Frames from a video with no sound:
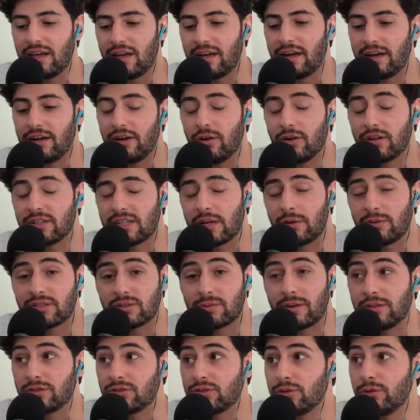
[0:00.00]
and I noticed I was
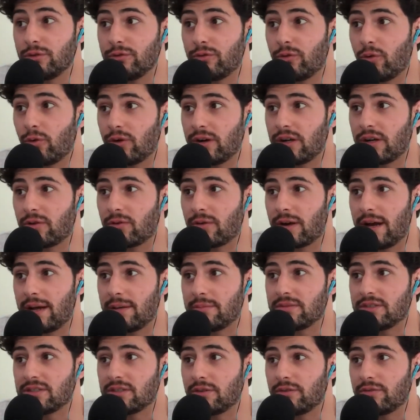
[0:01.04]
around 240 grams